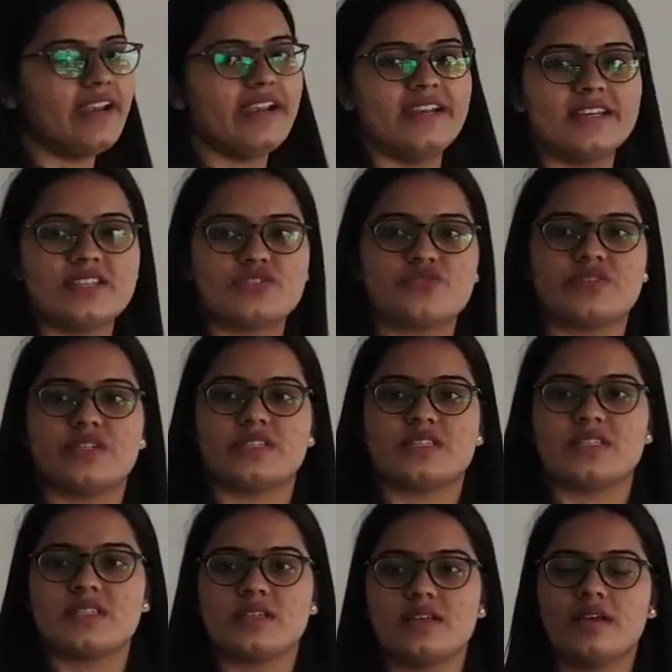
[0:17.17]

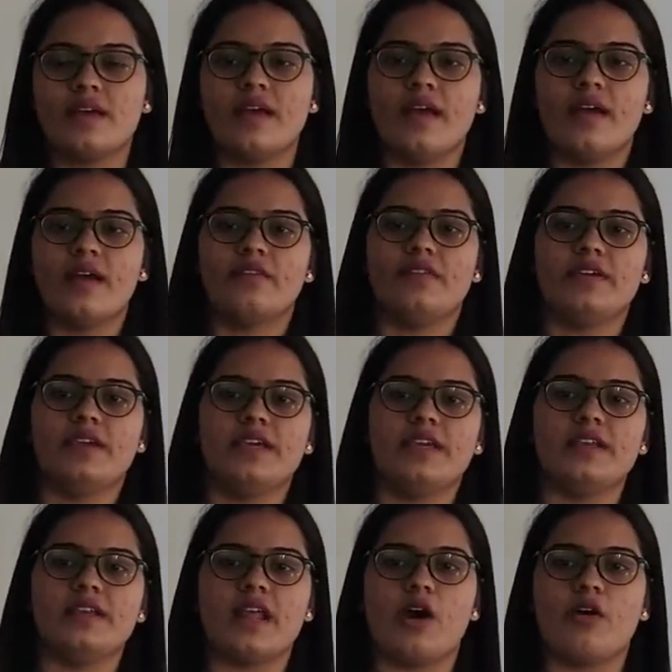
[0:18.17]
industries?
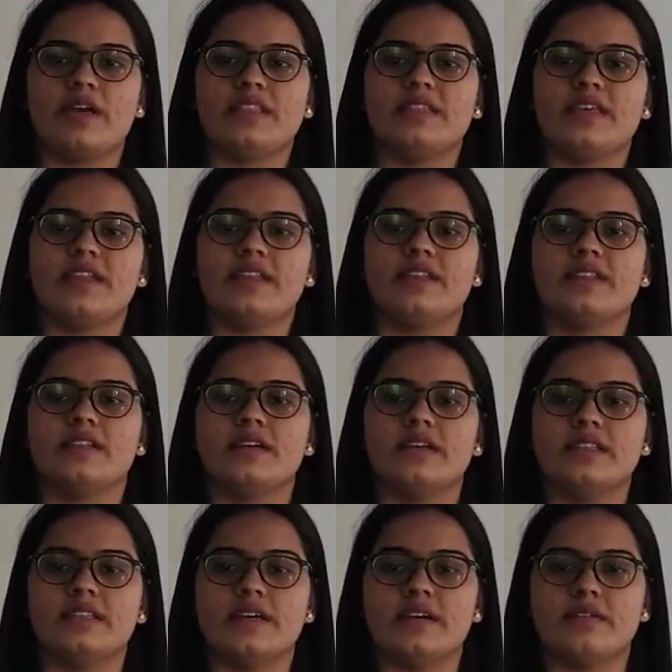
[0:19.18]
We now and then
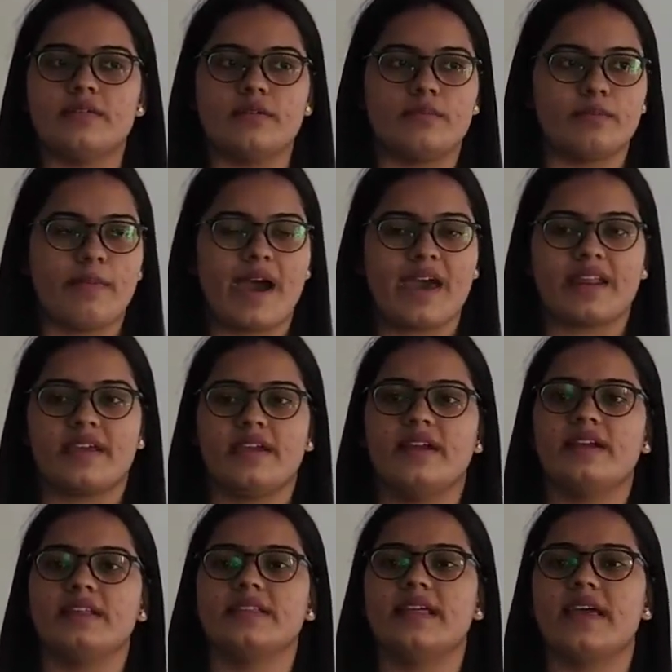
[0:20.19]
in the
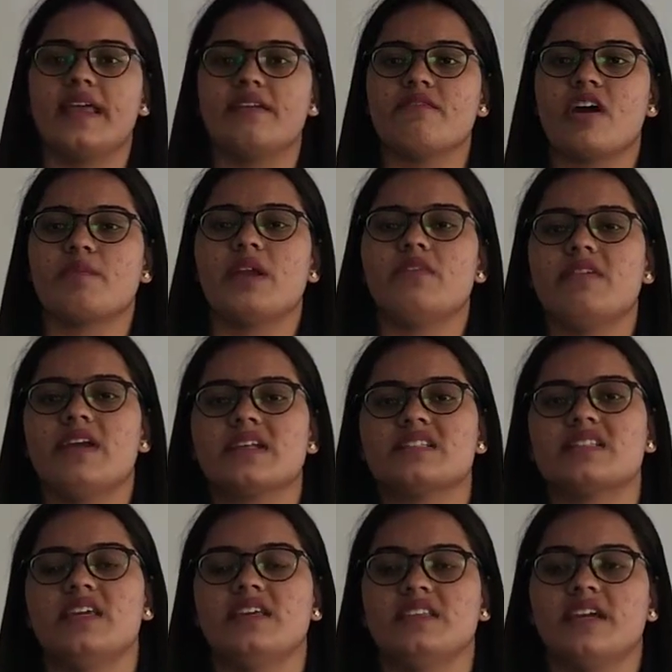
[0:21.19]
market, in the environment, we are
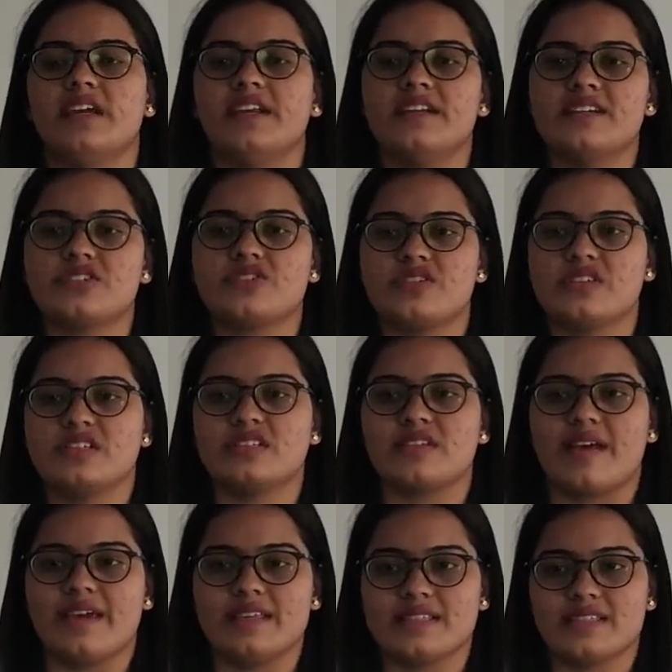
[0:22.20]
seeing the industry is
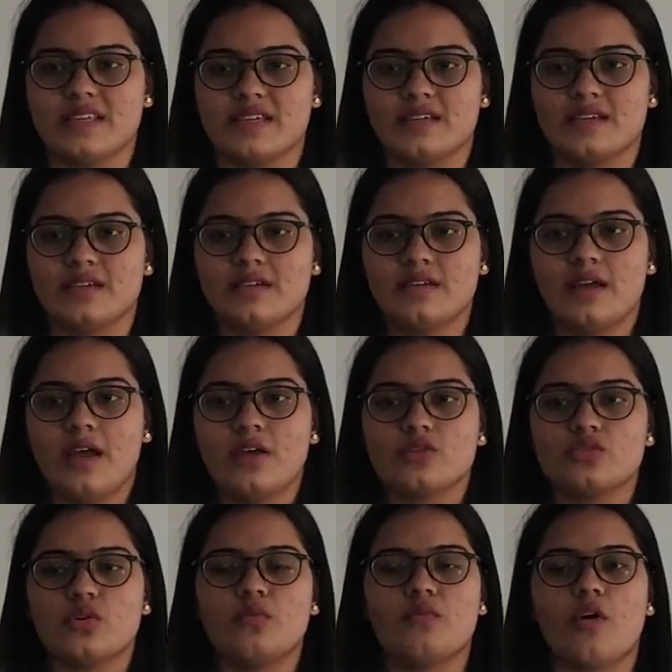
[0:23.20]
rising.
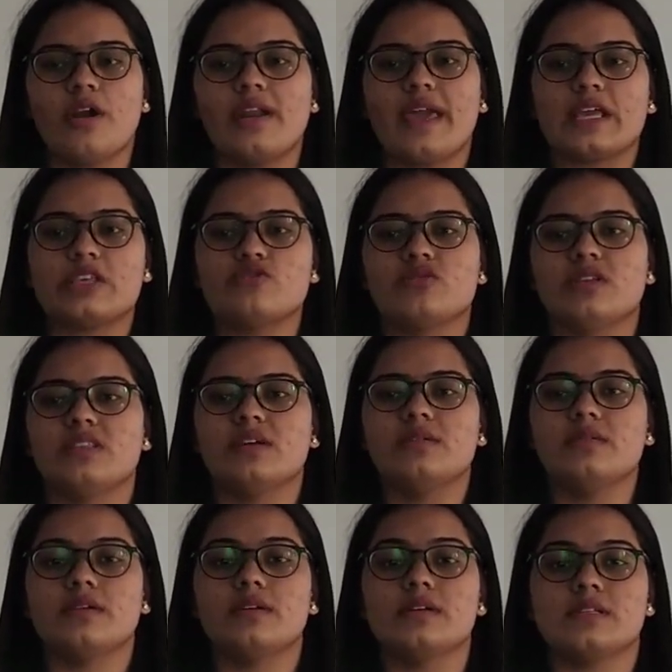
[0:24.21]
So what actually
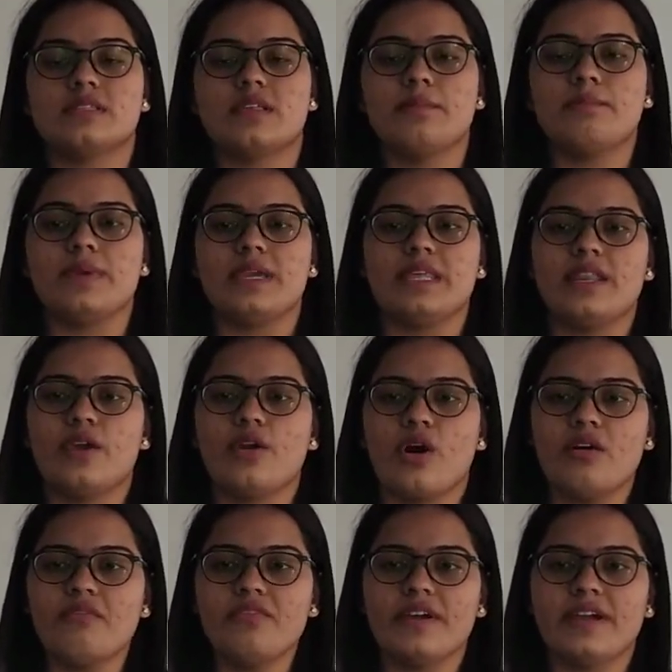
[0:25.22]
is the meaning
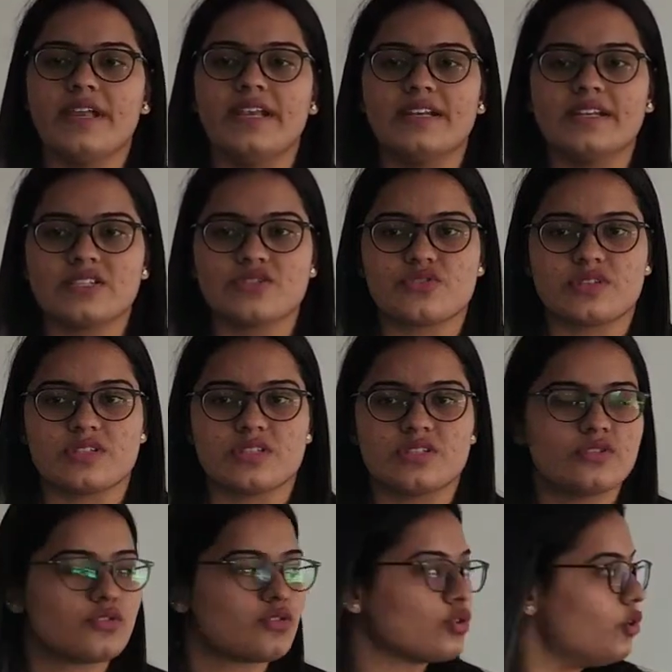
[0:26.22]
of industries?
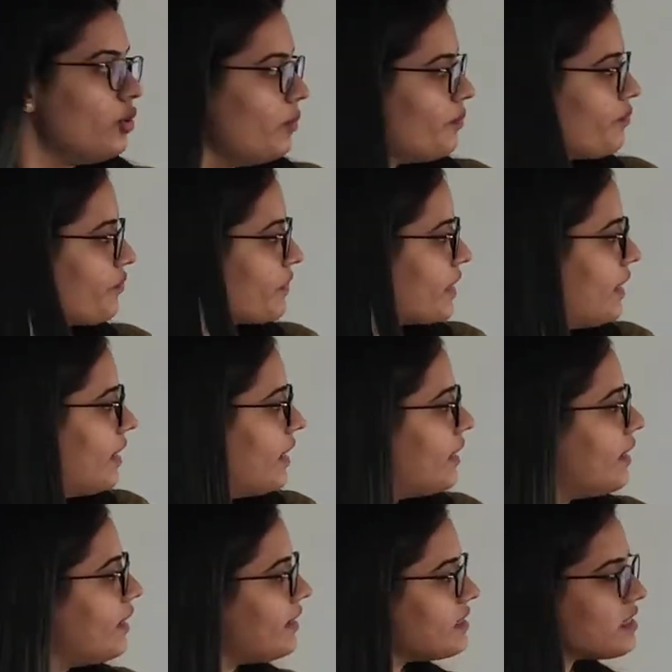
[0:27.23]
So
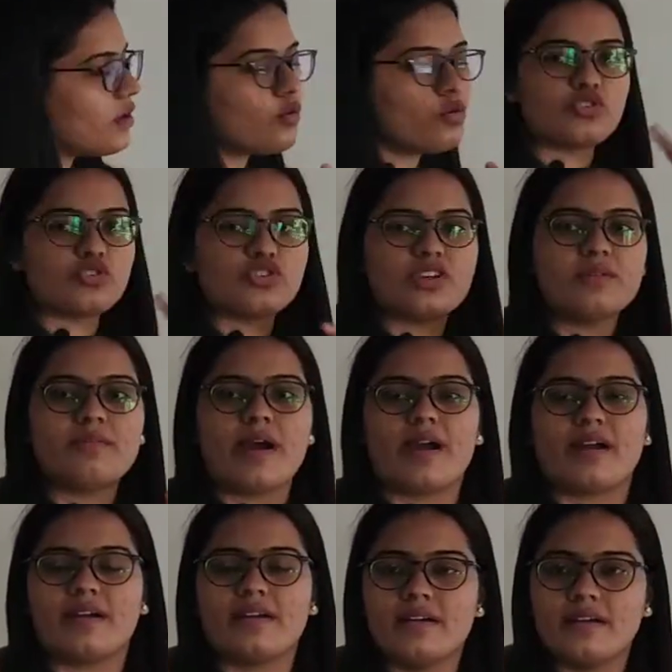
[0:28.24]
it is a question
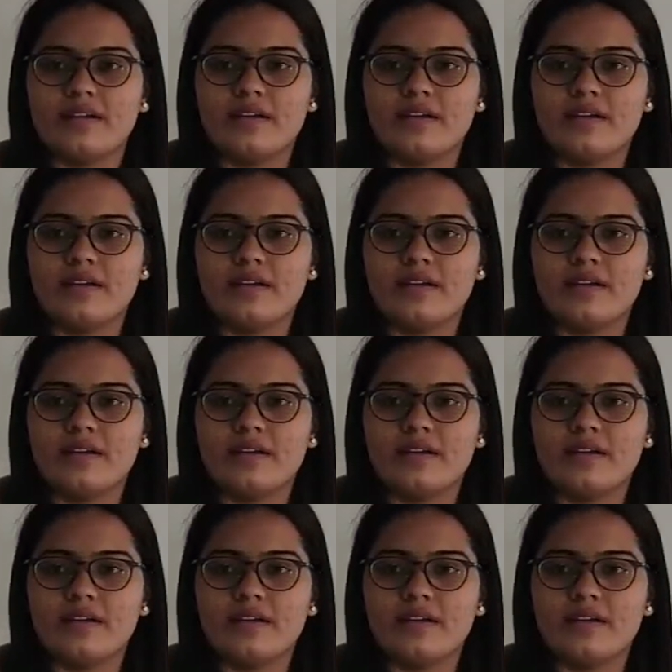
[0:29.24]
mark.